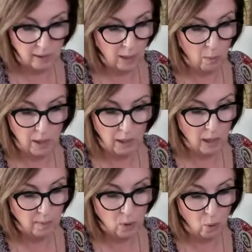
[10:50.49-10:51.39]
They want to
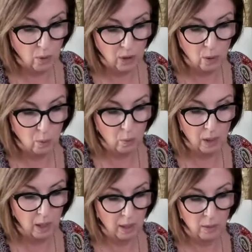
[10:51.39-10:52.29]
come toward you
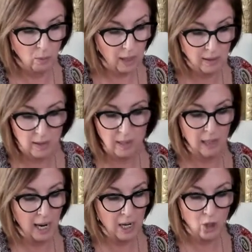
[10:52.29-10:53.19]
in
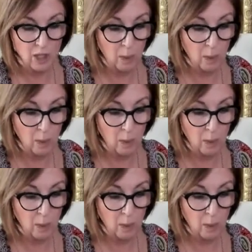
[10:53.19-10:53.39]
reconciliation.